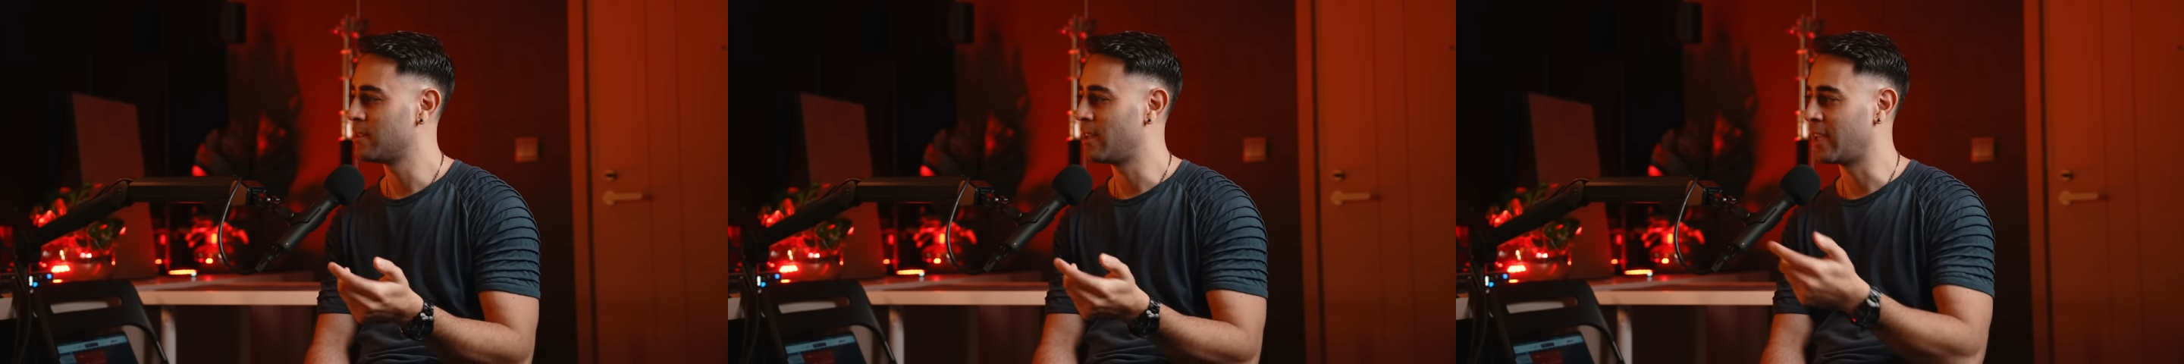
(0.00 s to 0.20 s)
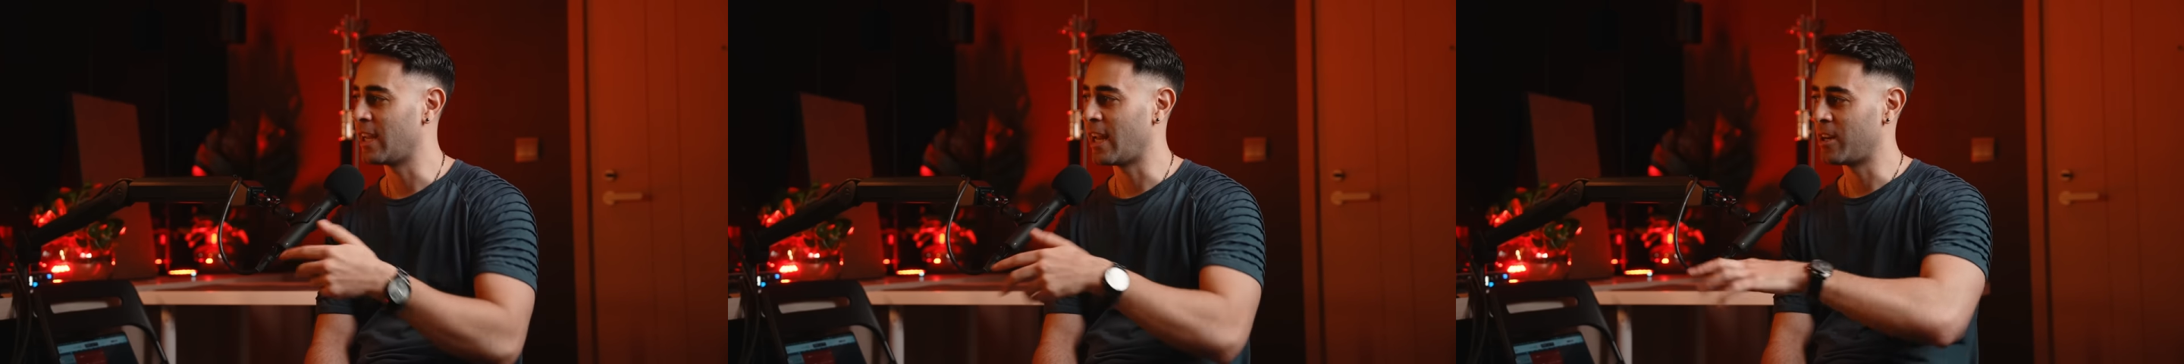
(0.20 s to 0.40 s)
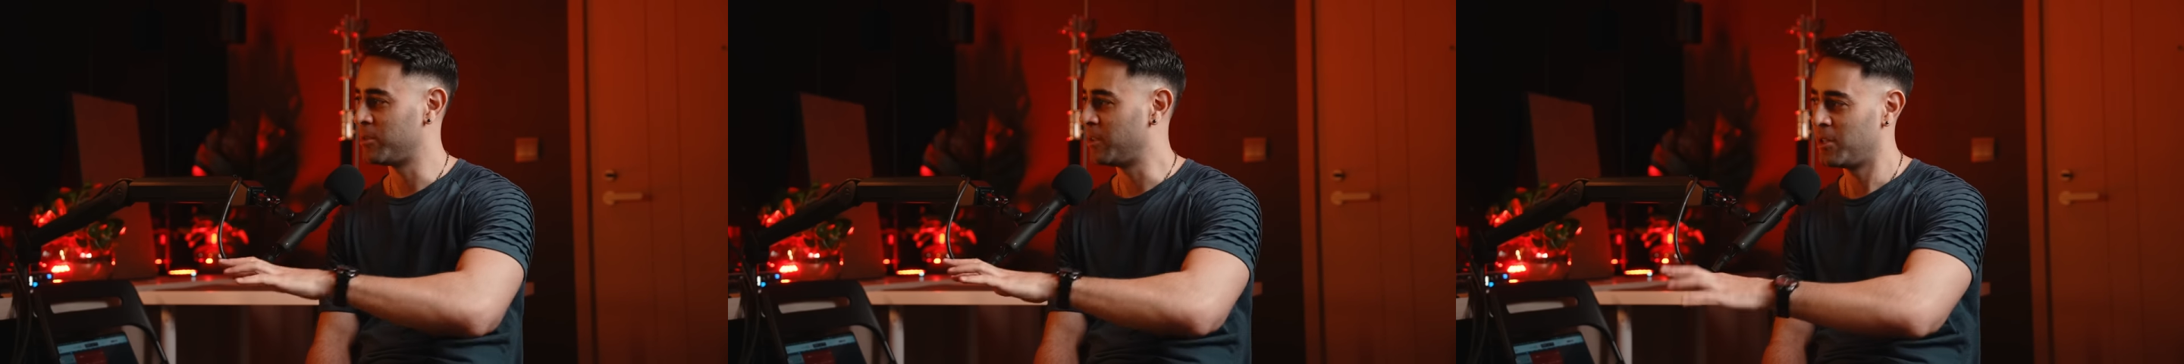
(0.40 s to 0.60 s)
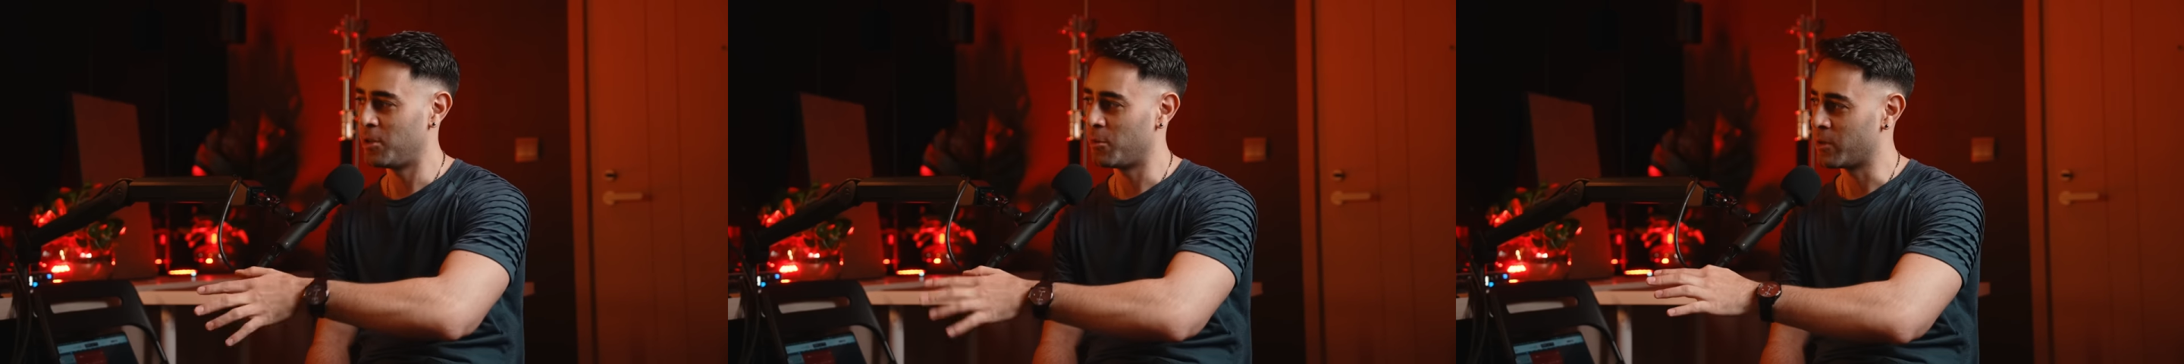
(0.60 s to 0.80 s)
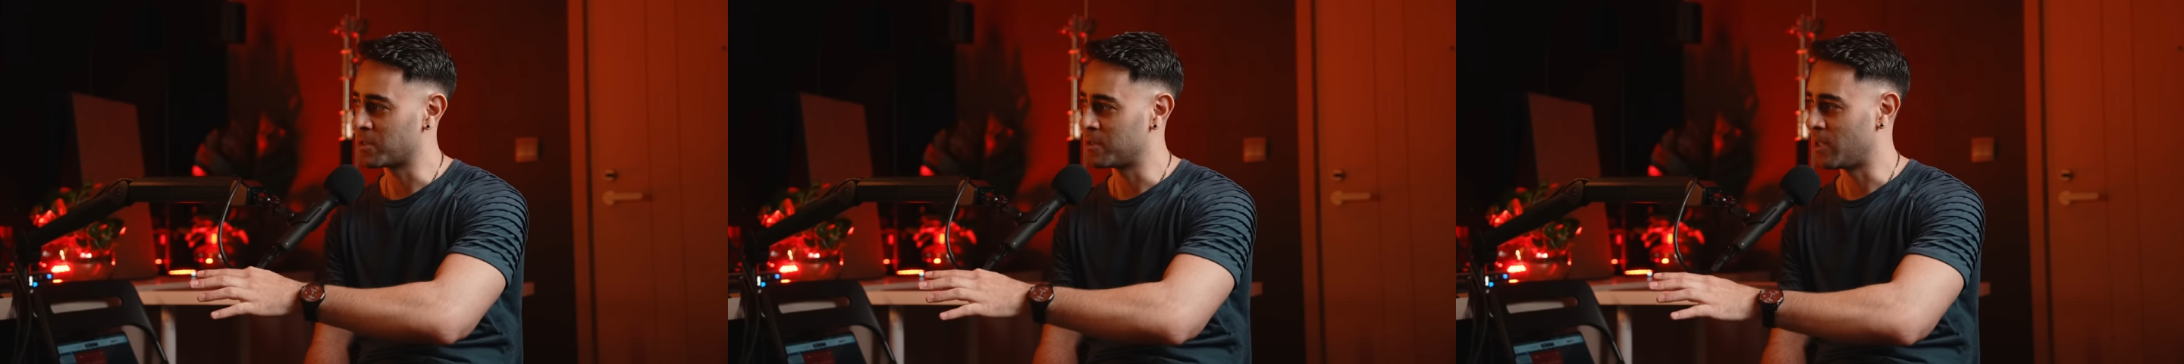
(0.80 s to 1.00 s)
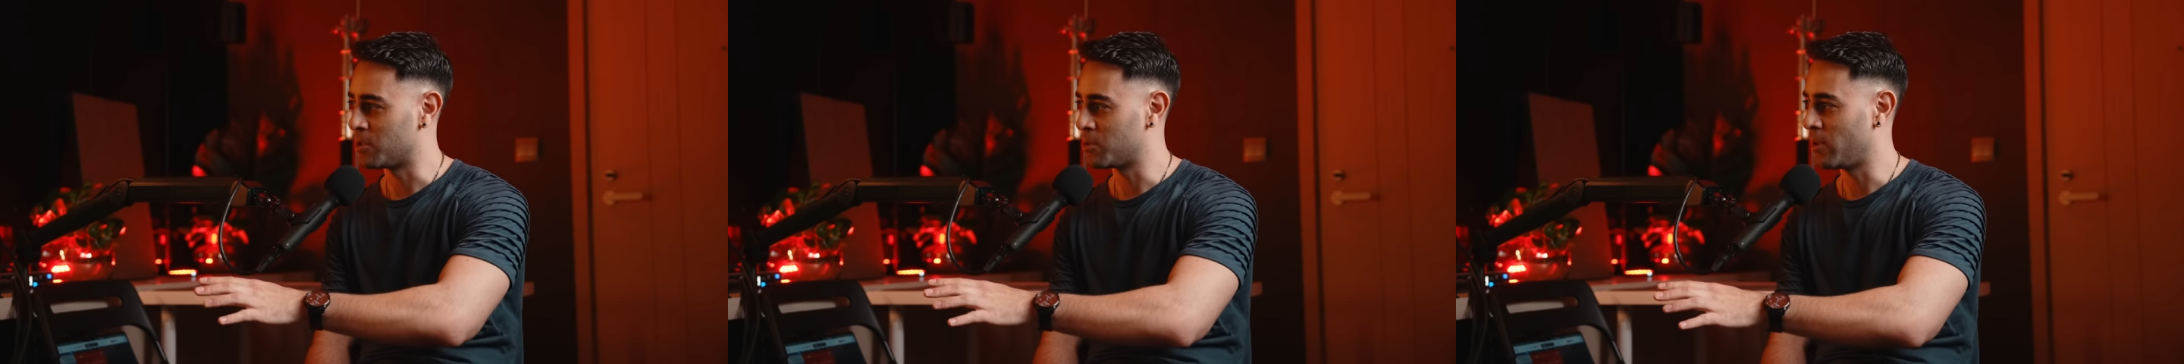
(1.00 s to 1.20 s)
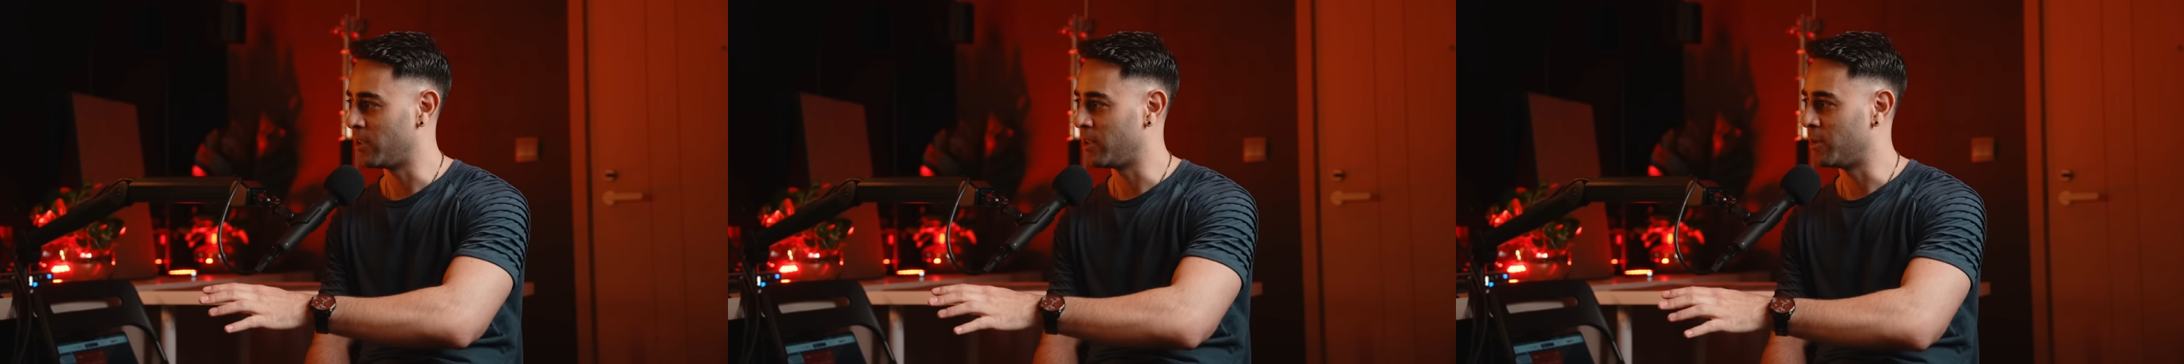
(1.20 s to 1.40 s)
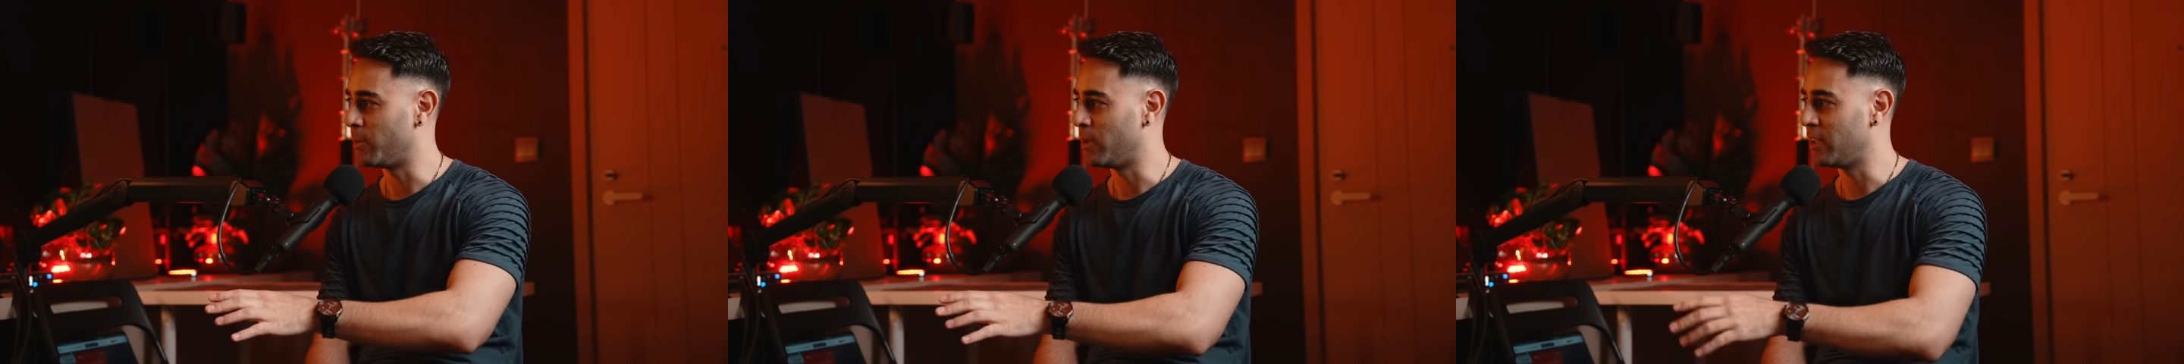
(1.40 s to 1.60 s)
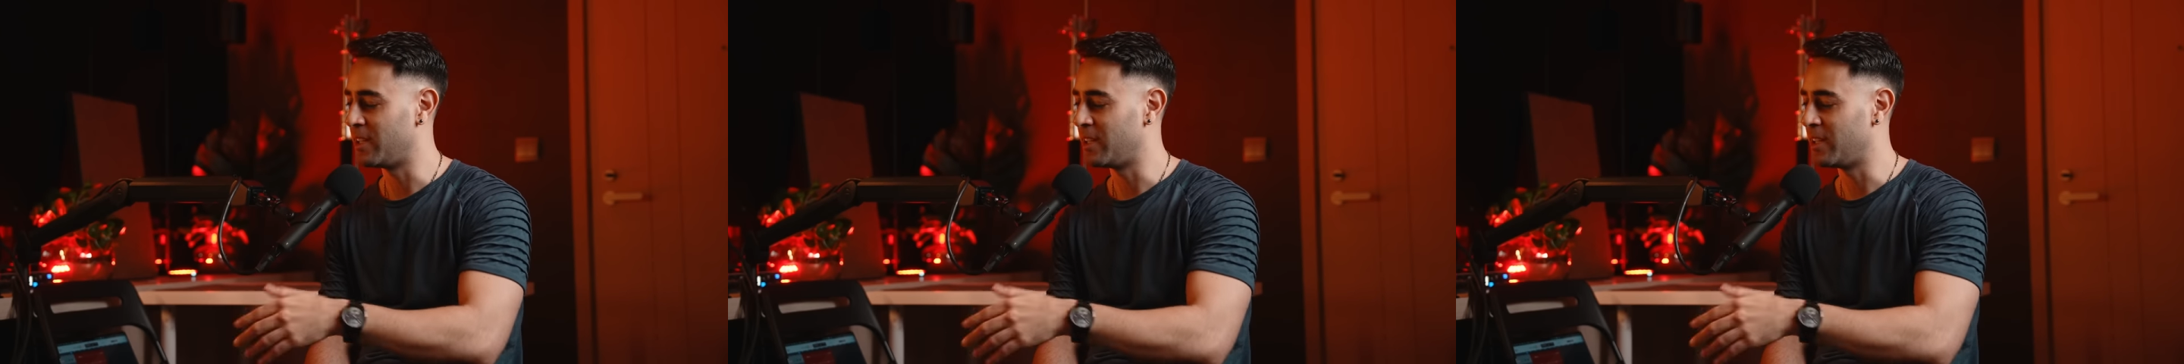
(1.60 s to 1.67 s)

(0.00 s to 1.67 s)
again, I don't know how it works in Australia, but